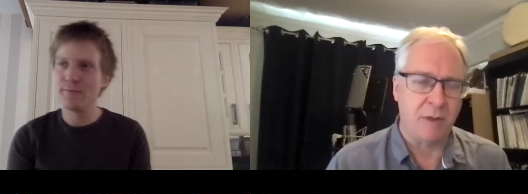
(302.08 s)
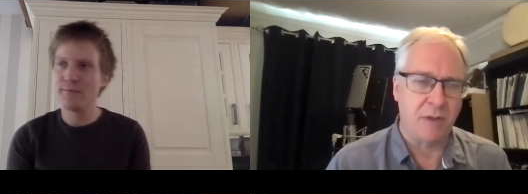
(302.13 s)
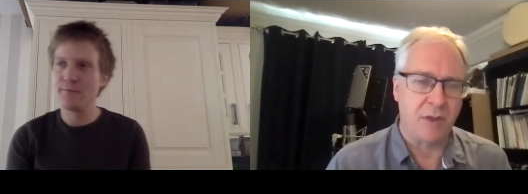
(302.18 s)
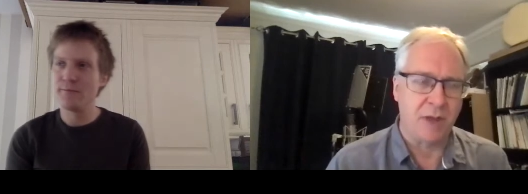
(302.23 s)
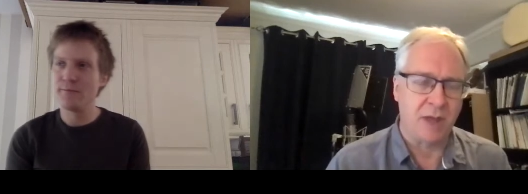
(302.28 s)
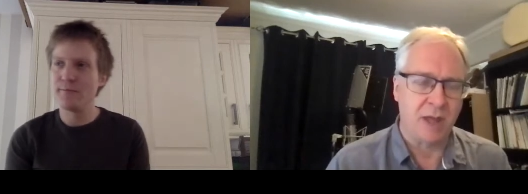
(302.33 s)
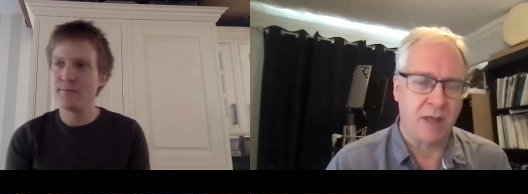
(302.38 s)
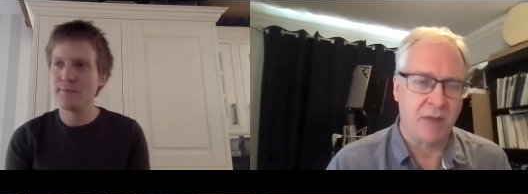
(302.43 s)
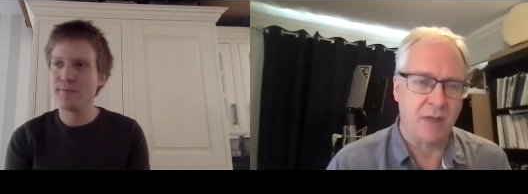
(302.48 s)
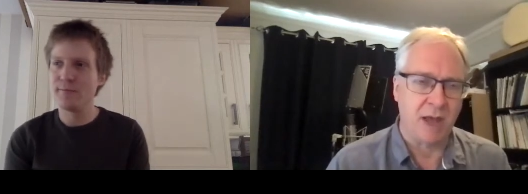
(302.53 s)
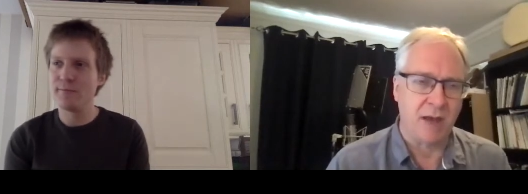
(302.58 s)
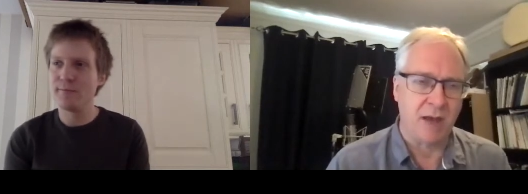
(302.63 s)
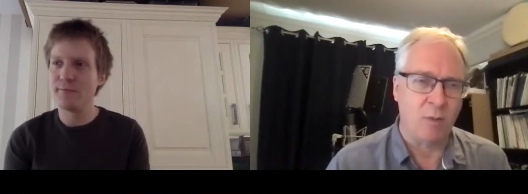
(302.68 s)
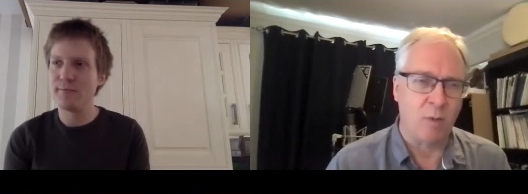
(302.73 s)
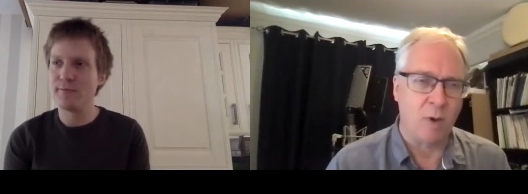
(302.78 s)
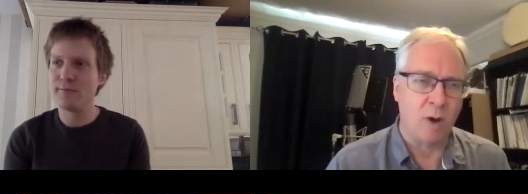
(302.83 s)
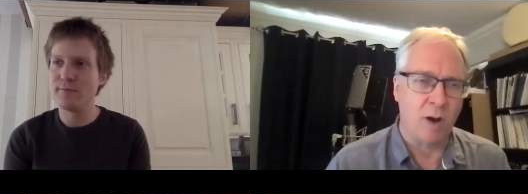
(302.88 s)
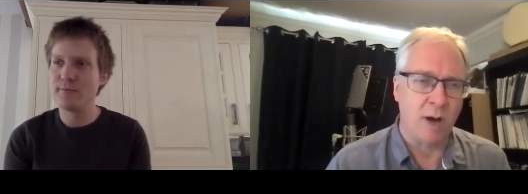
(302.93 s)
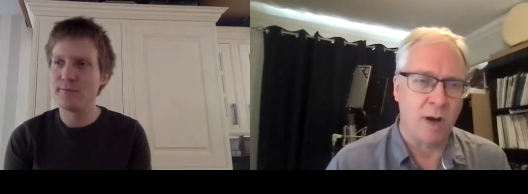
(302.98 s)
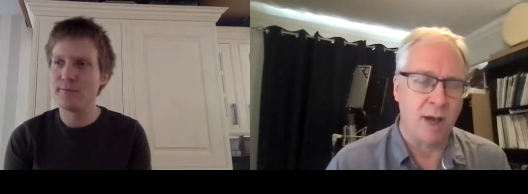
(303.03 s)
Speaker 1: thinking that
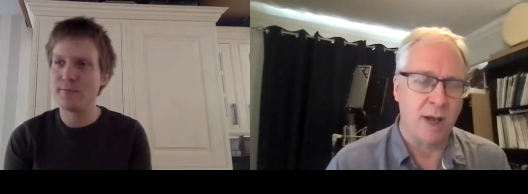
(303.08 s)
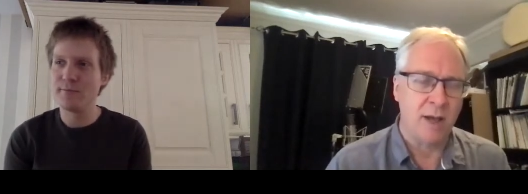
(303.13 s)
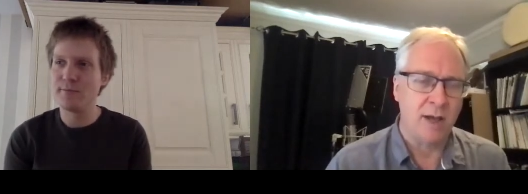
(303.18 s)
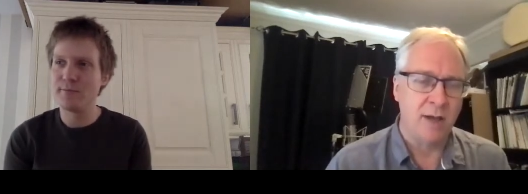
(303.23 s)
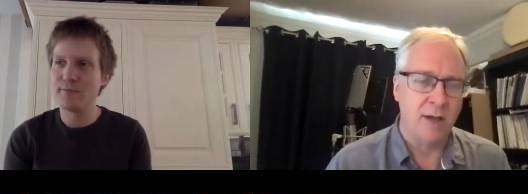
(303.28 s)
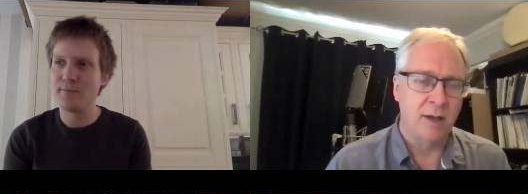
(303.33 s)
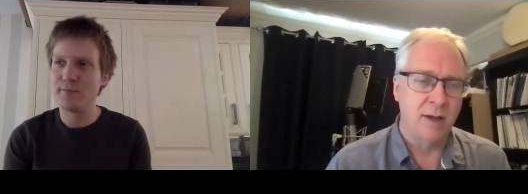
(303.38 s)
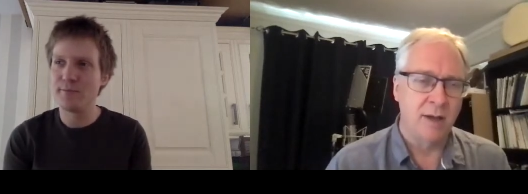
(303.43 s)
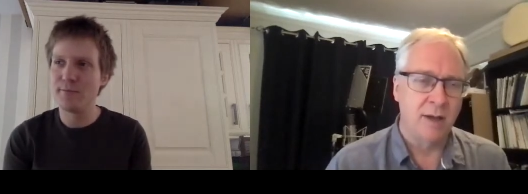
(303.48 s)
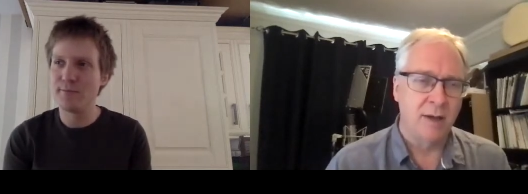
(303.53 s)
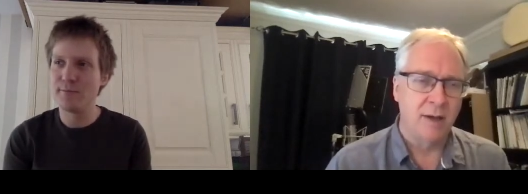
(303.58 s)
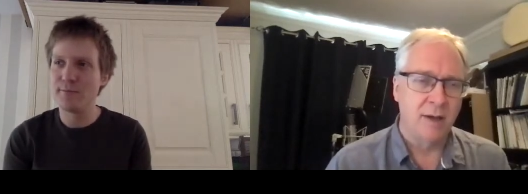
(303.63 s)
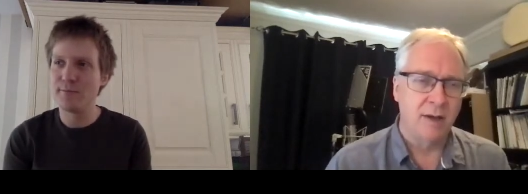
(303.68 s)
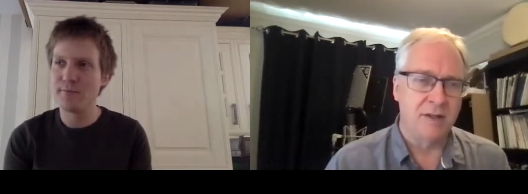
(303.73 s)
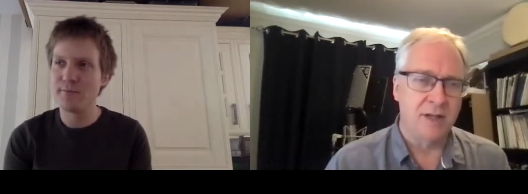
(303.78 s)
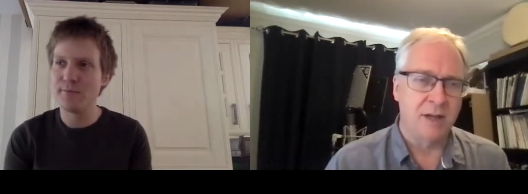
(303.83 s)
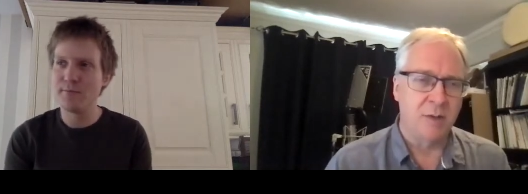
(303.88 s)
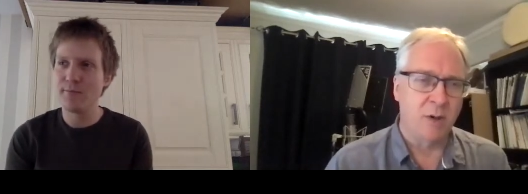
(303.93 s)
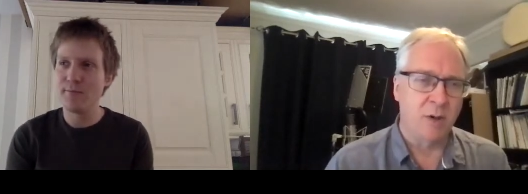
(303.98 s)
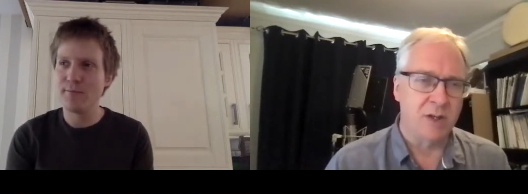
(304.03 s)
and why?
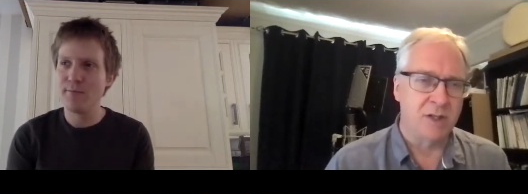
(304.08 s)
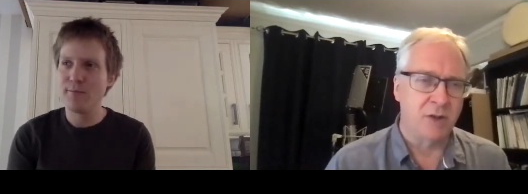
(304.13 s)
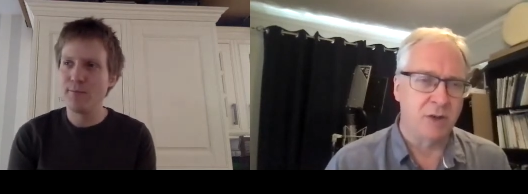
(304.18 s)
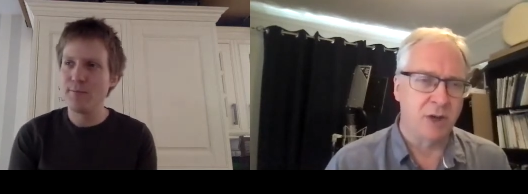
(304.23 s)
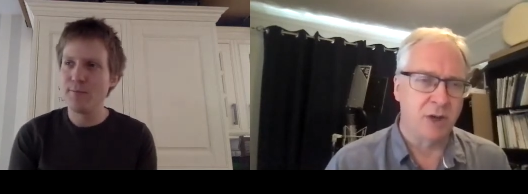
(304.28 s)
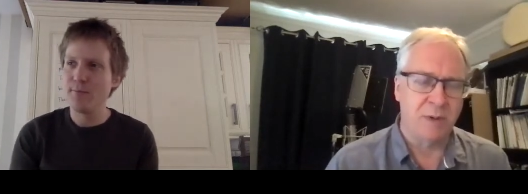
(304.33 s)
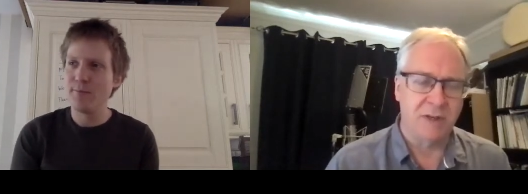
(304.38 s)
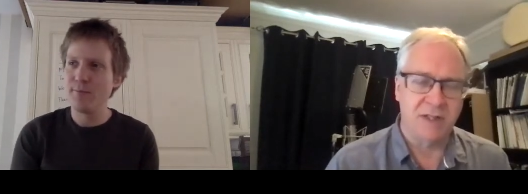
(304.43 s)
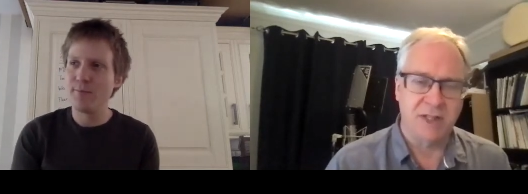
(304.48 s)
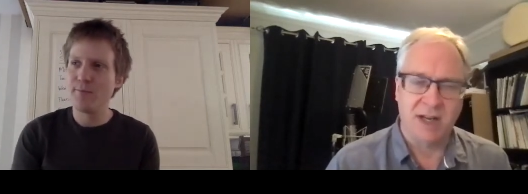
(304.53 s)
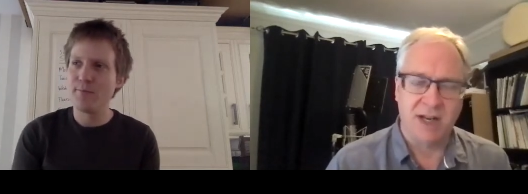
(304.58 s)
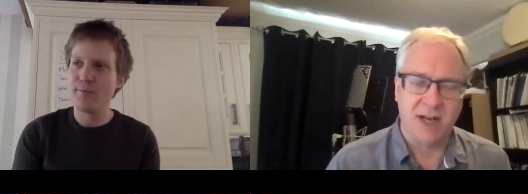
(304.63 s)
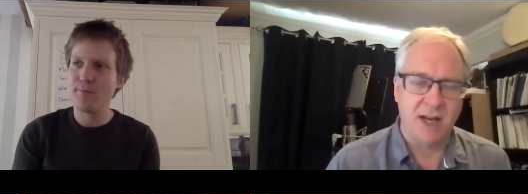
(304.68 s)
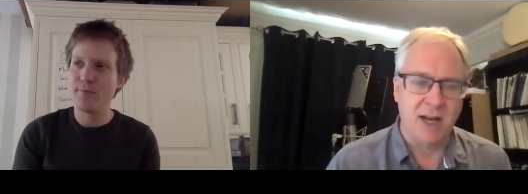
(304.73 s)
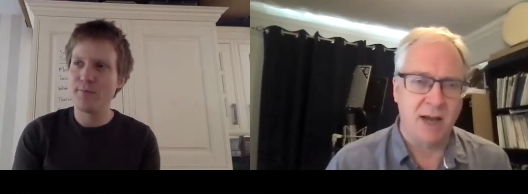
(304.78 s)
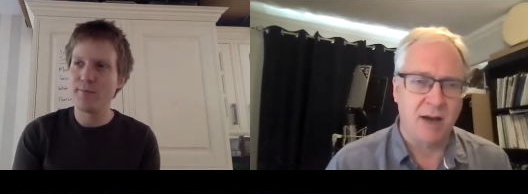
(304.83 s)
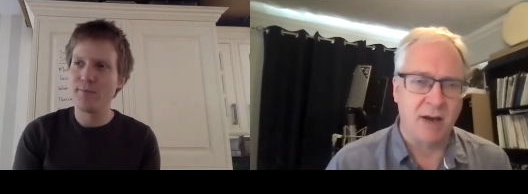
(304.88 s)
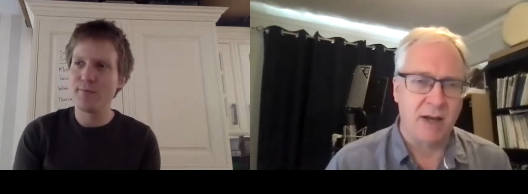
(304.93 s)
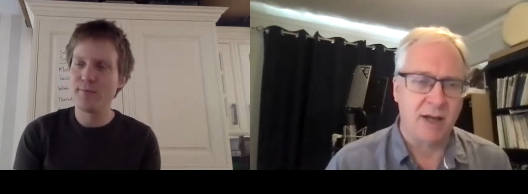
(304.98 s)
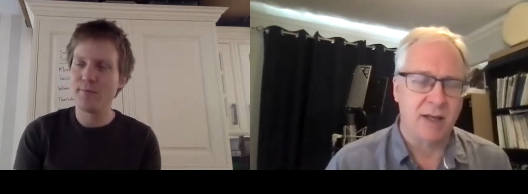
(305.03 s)
Was there a song you
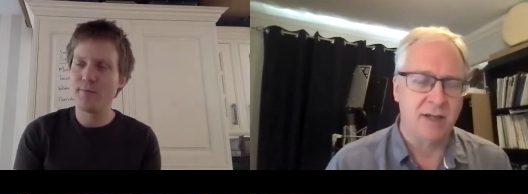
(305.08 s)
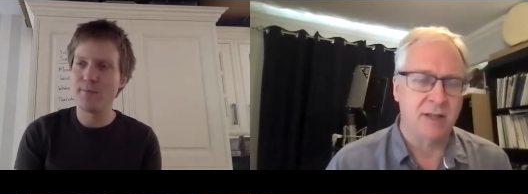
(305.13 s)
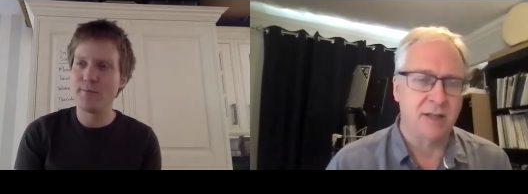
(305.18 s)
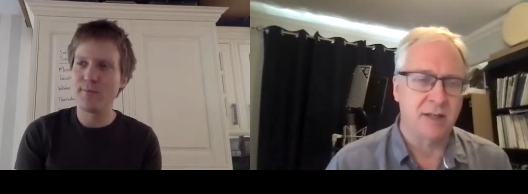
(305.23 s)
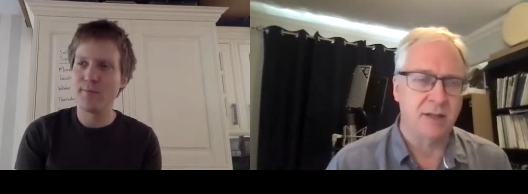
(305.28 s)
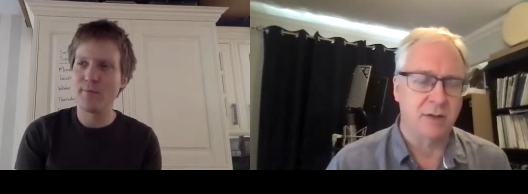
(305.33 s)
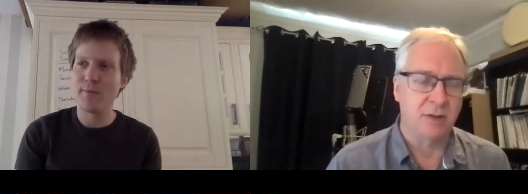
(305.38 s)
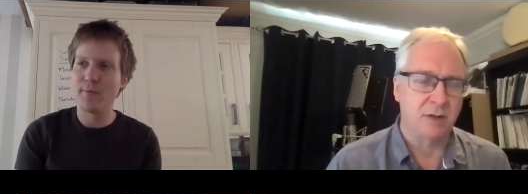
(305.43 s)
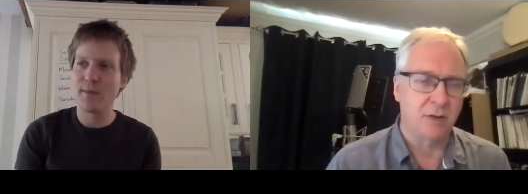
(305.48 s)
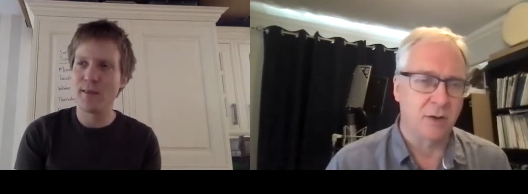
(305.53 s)
particularly liked and?